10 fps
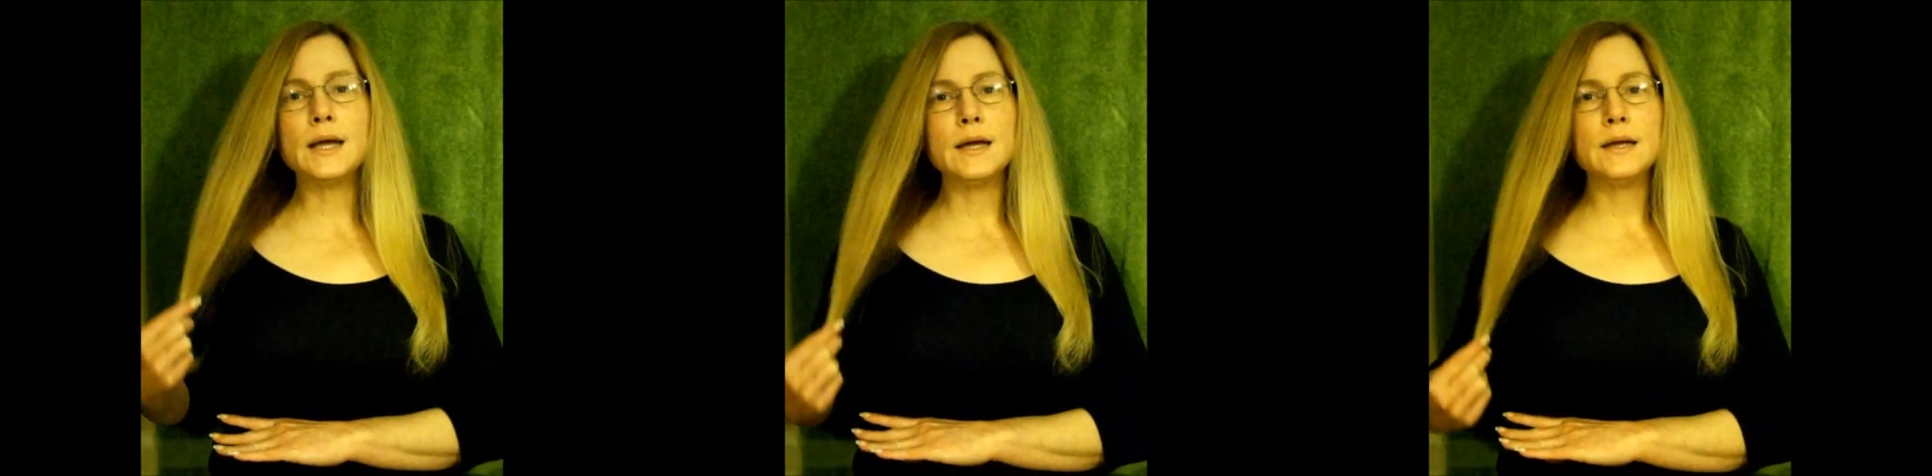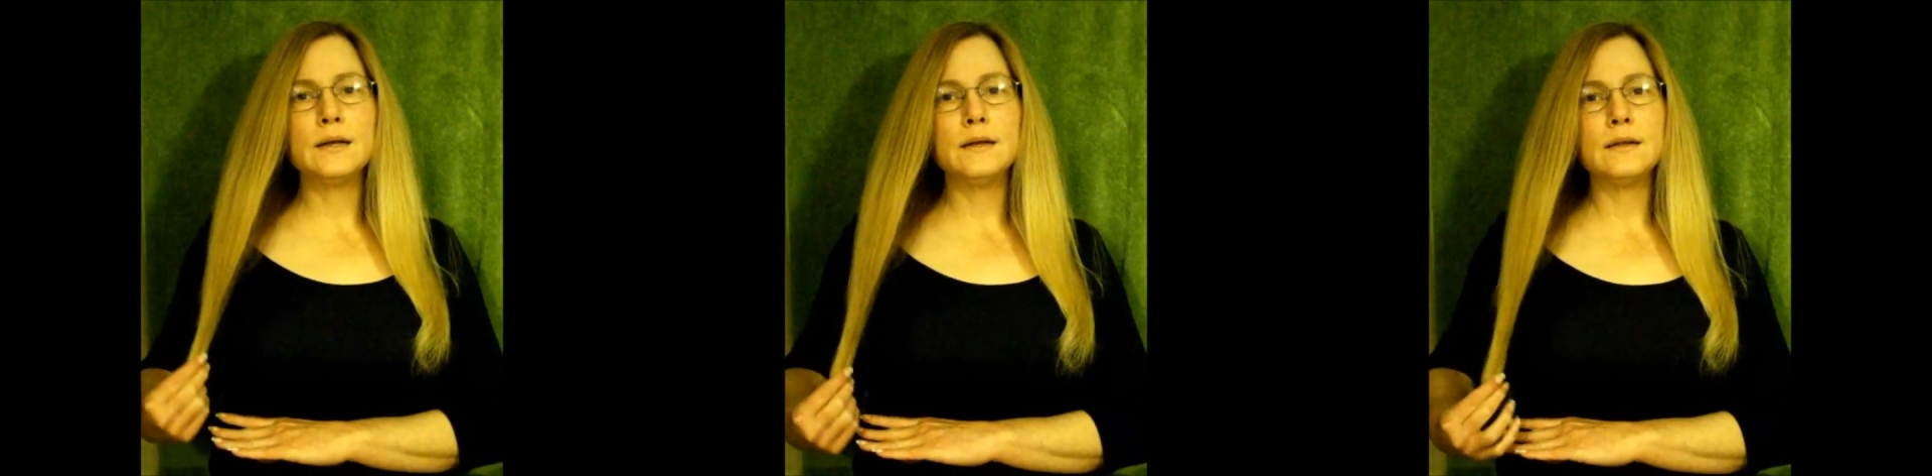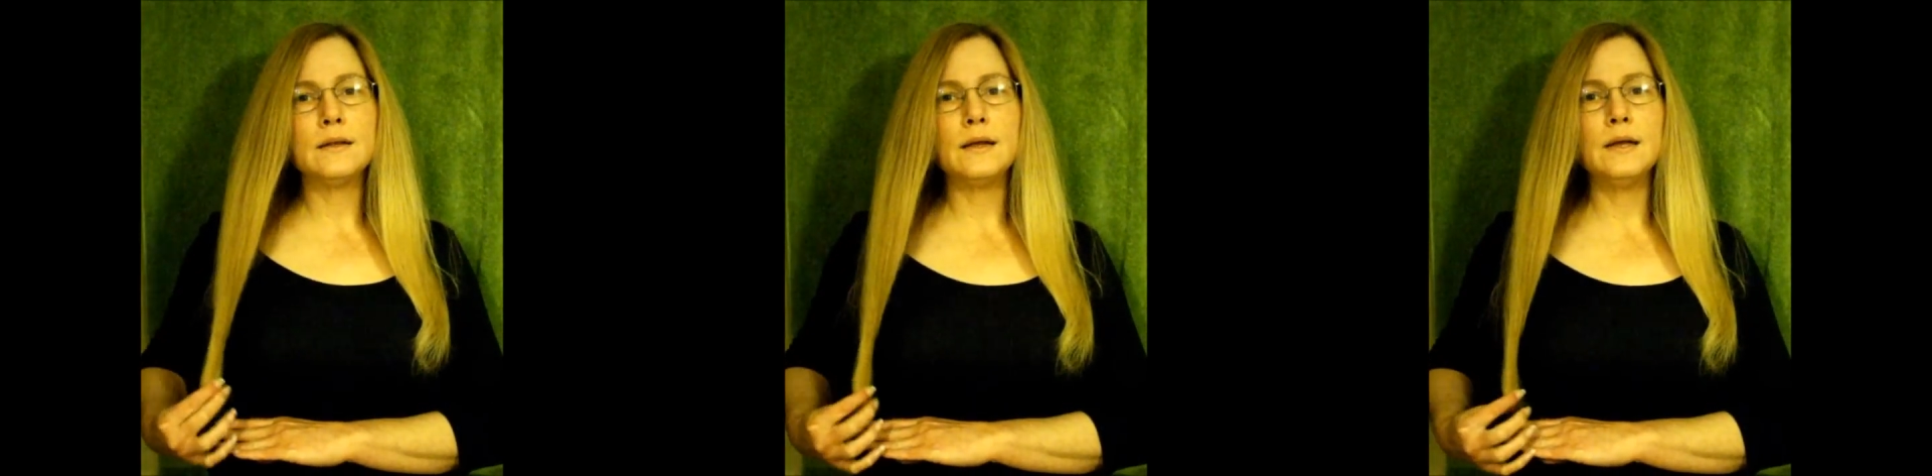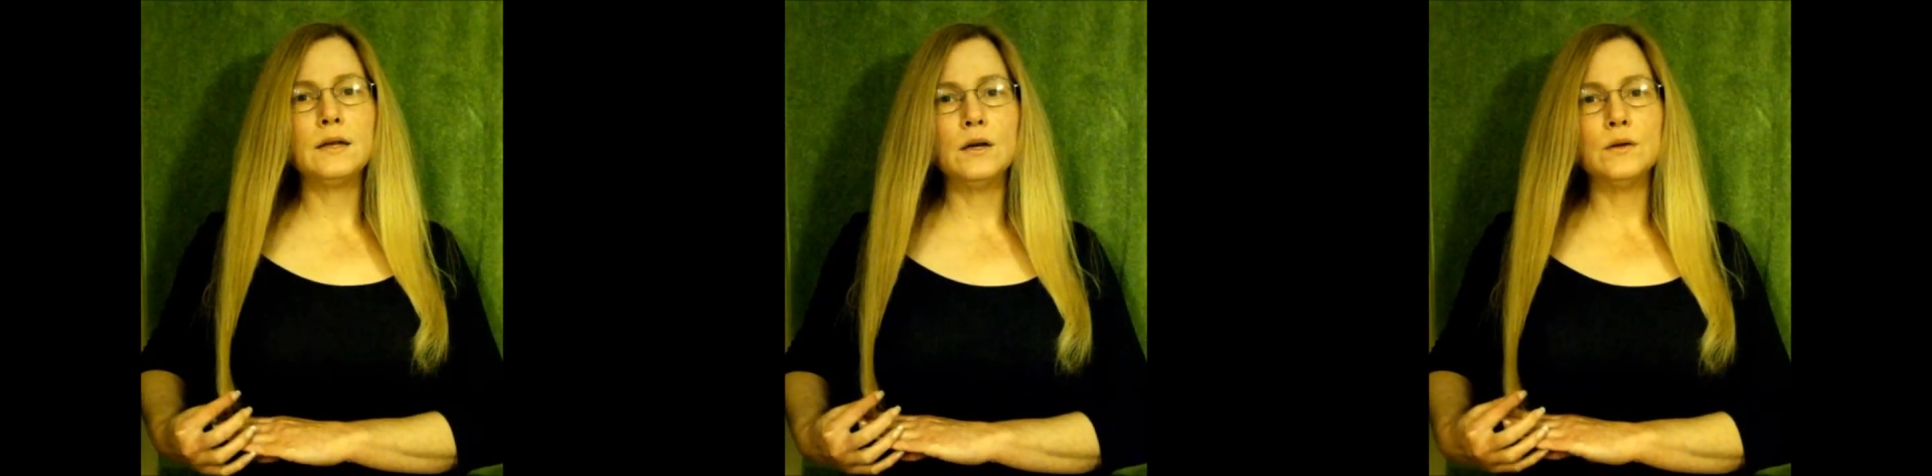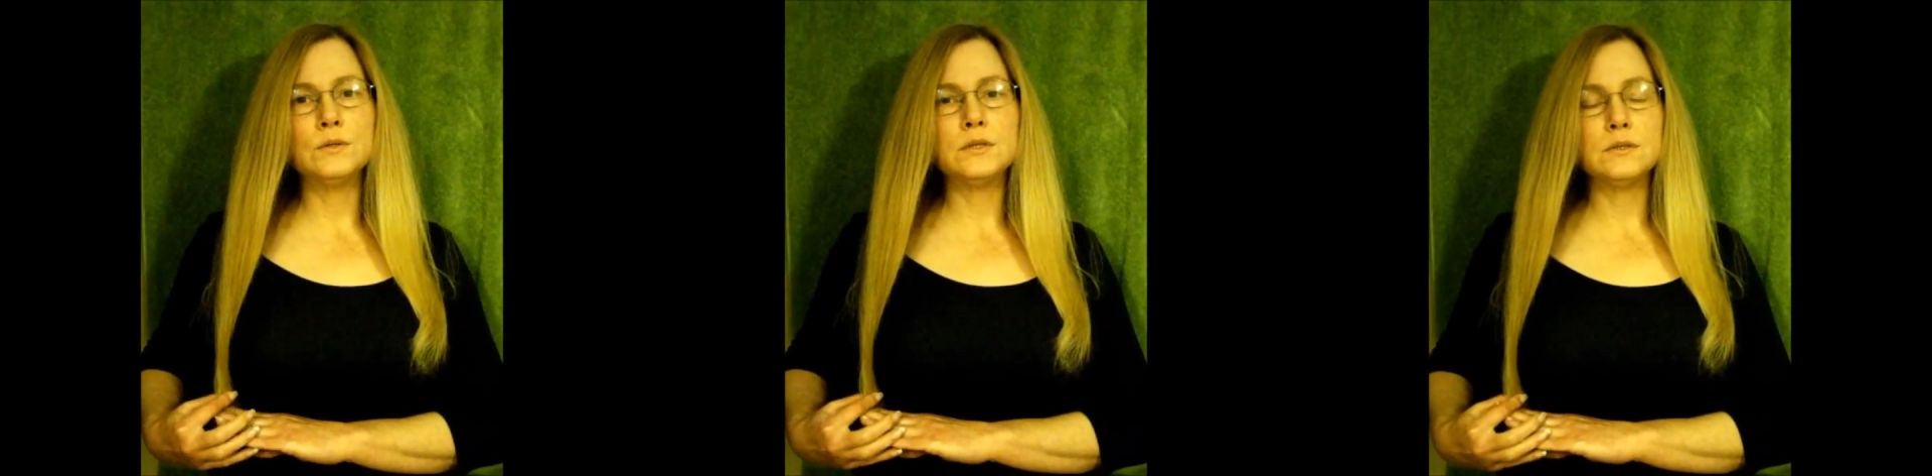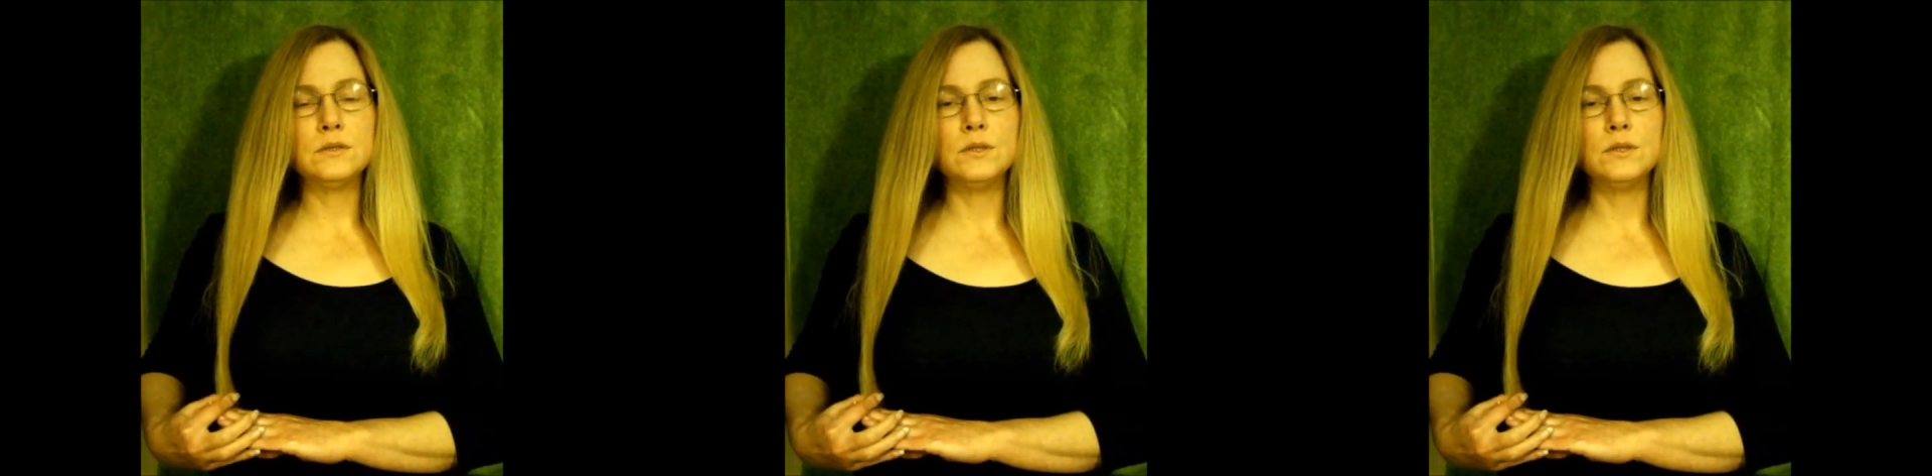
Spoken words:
and it goes